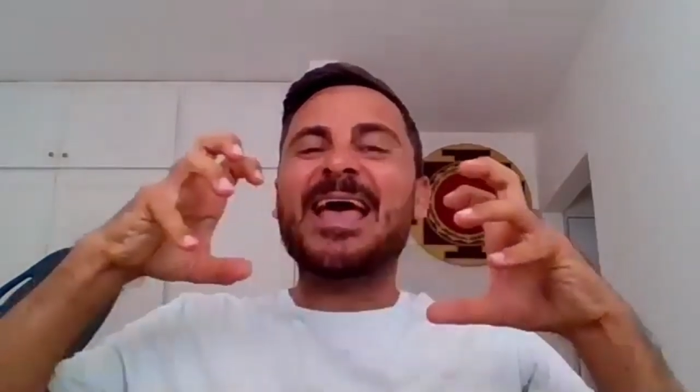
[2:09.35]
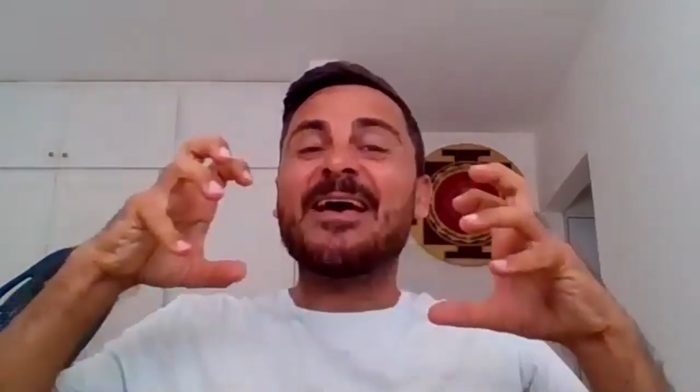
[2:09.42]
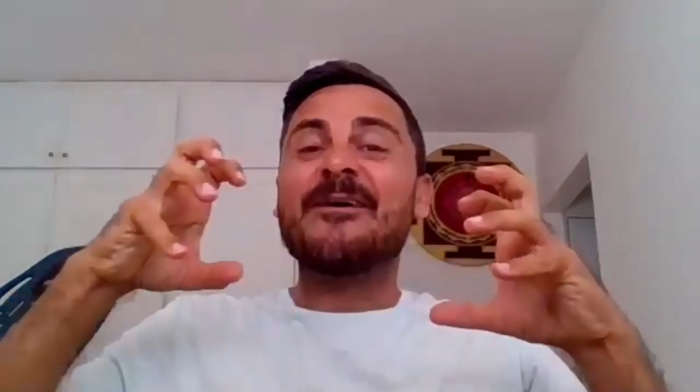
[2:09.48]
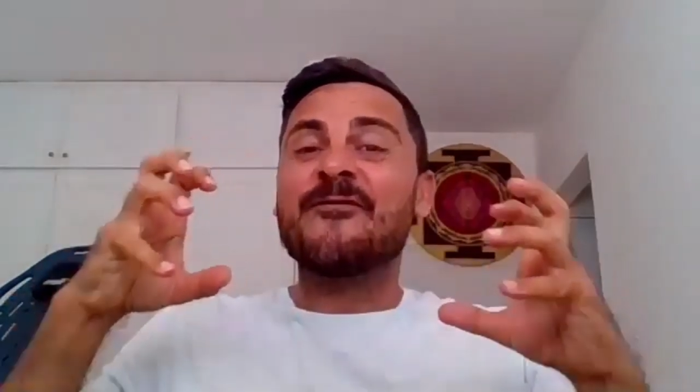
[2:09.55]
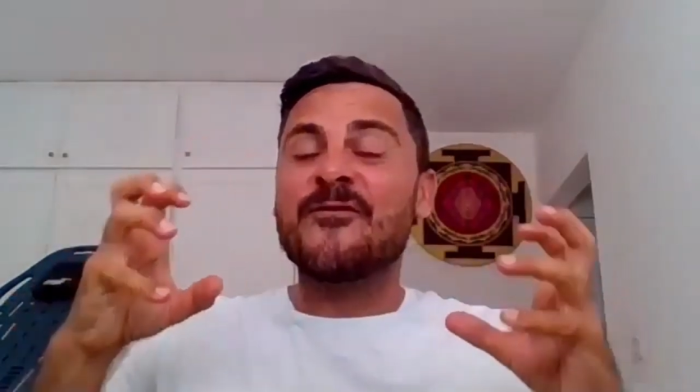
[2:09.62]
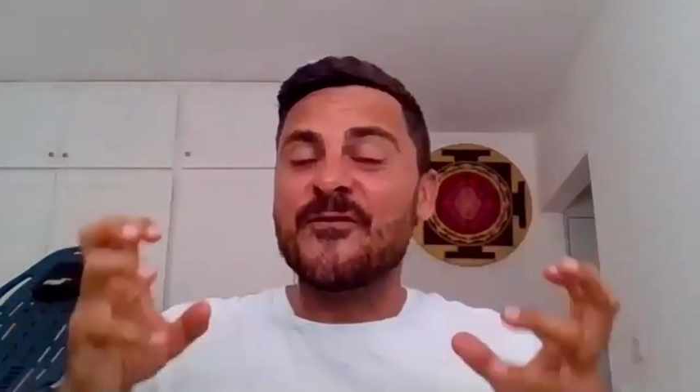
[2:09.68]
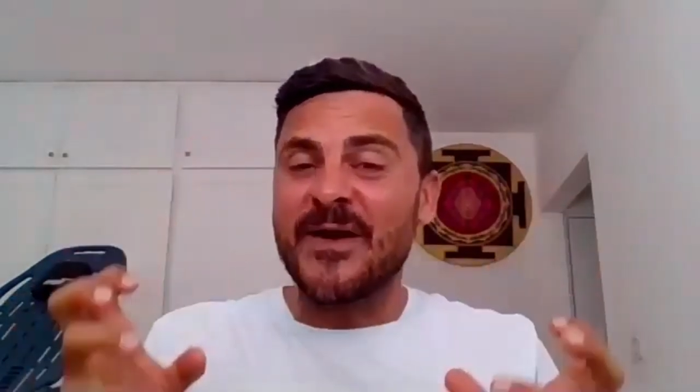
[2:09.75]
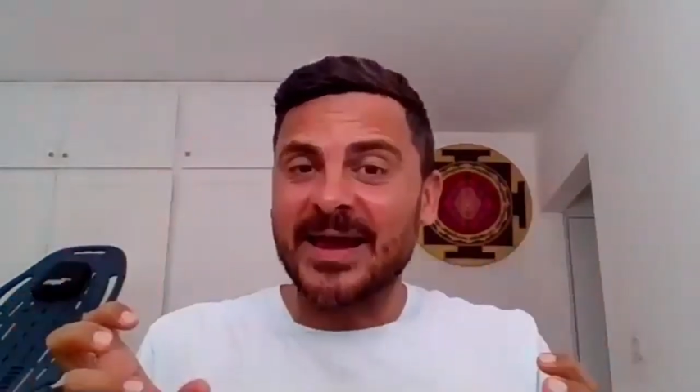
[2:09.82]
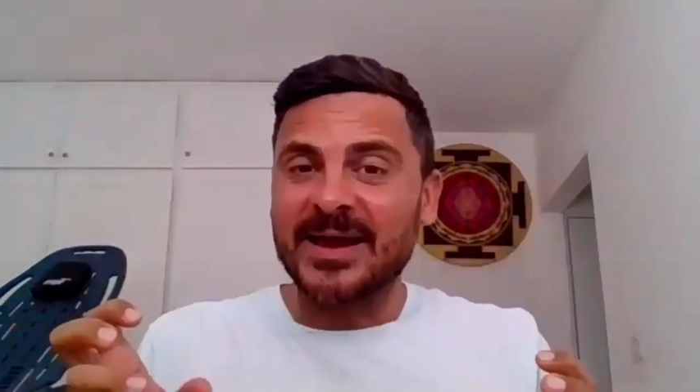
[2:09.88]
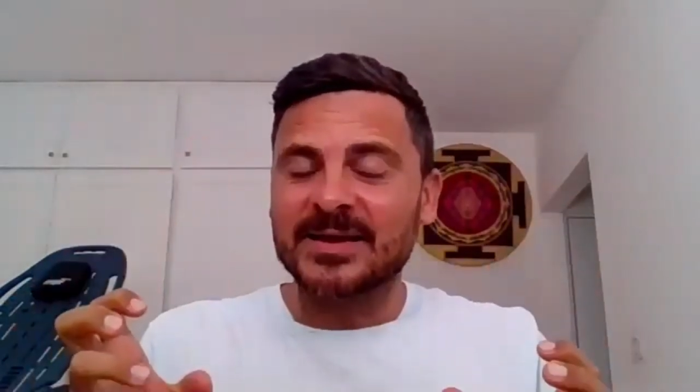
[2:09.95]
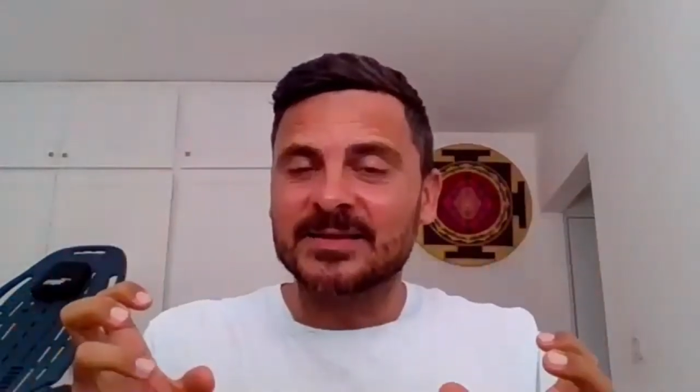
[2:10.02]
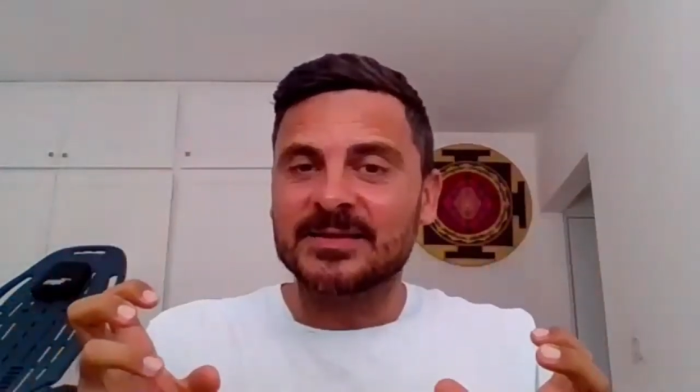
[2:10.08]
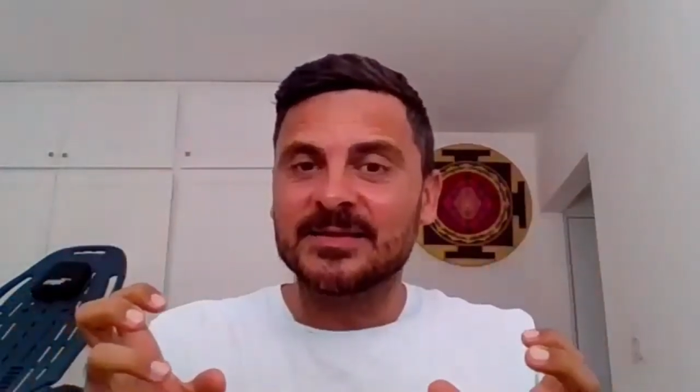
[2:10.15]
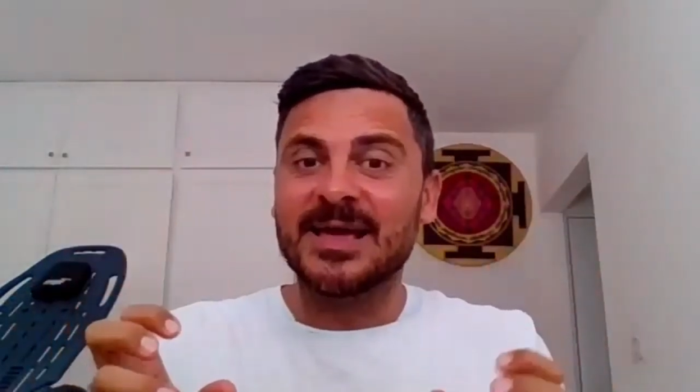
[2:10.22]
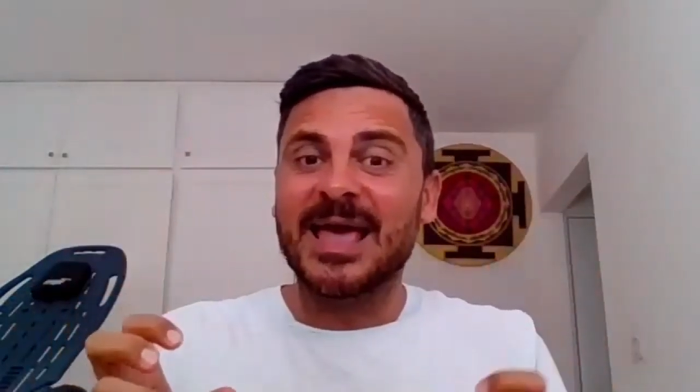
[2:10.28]

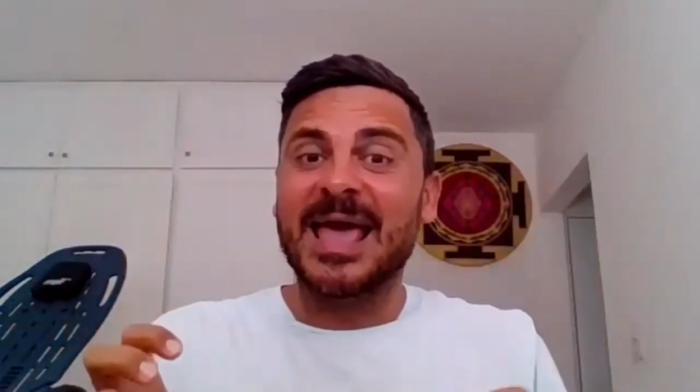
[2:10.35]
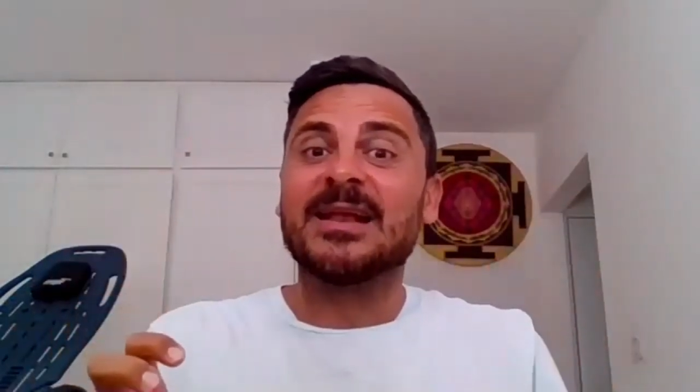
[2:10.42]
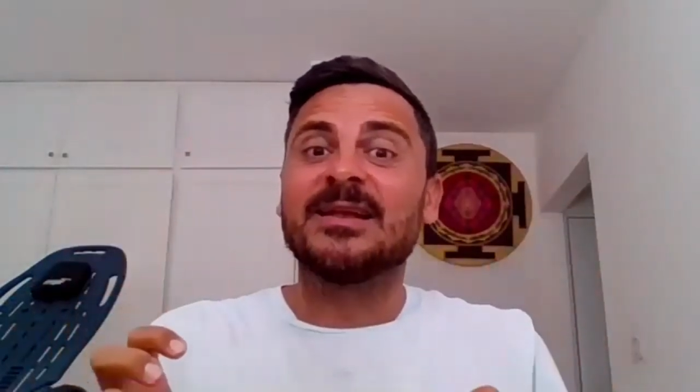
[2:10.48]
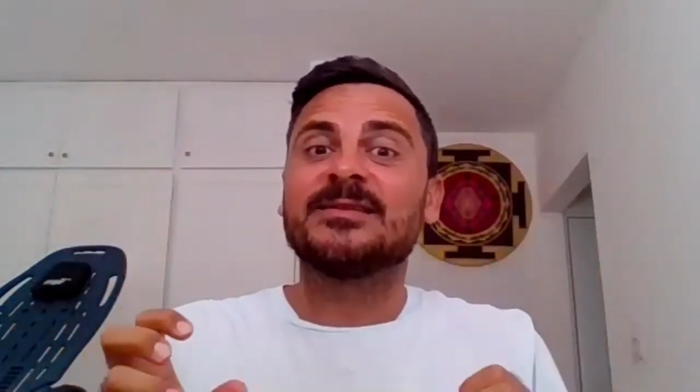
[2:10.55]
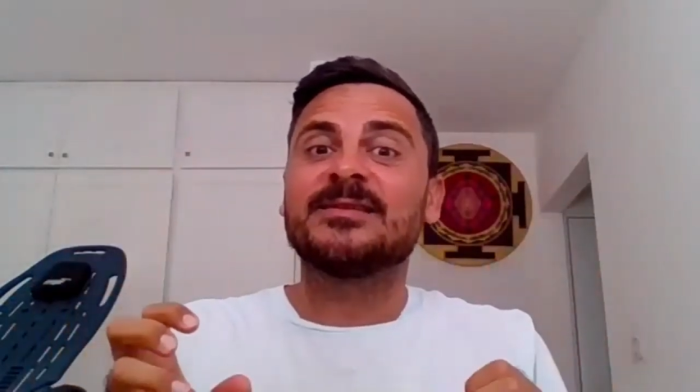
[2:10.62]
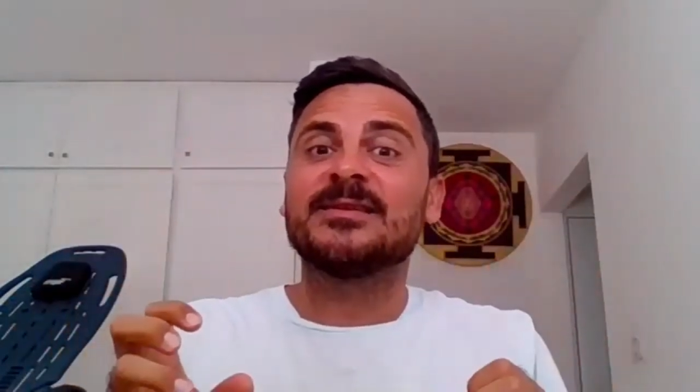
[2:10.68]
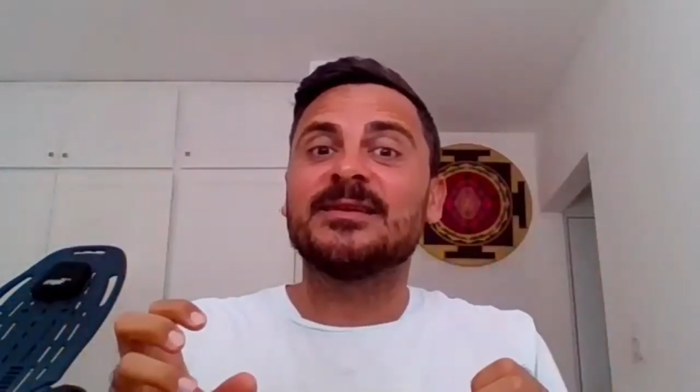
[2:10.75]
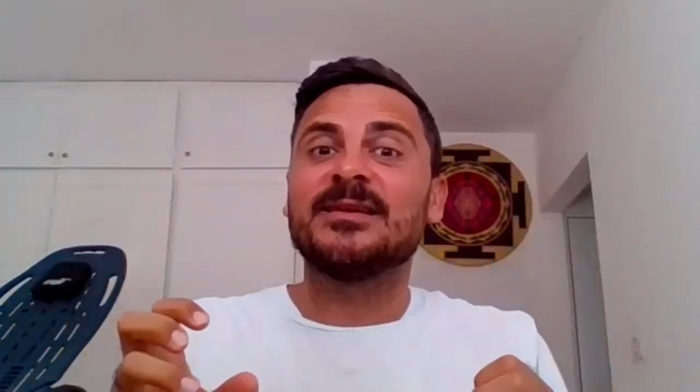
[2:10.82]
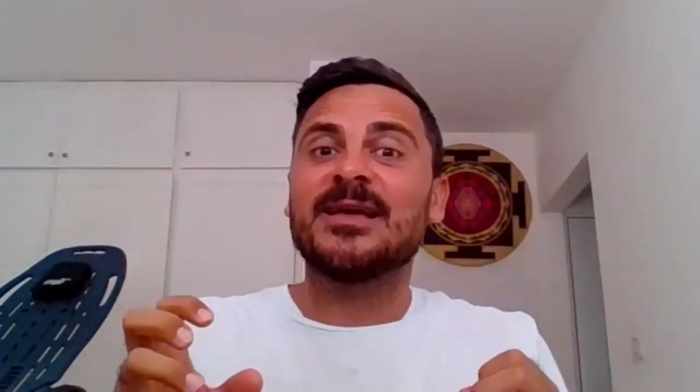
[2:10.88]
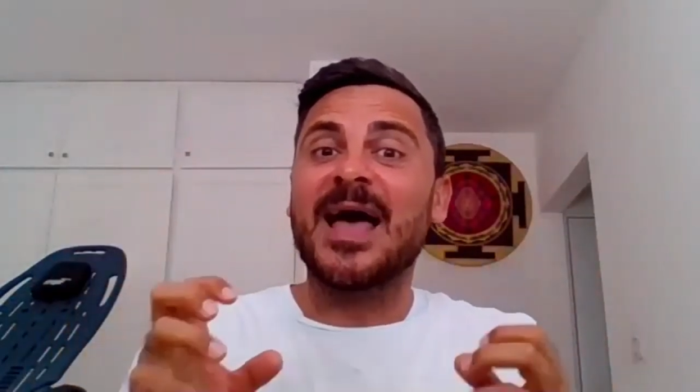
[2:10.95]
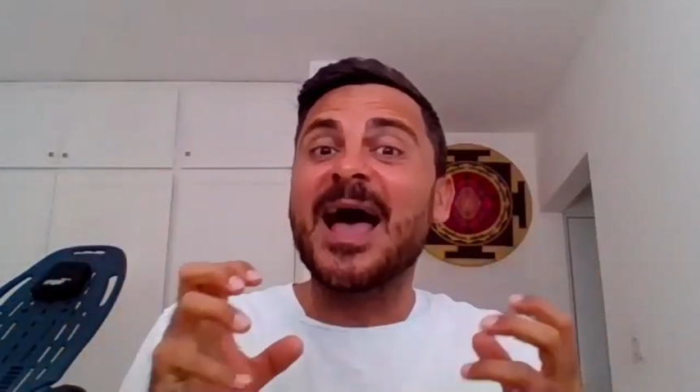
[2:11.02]
effect and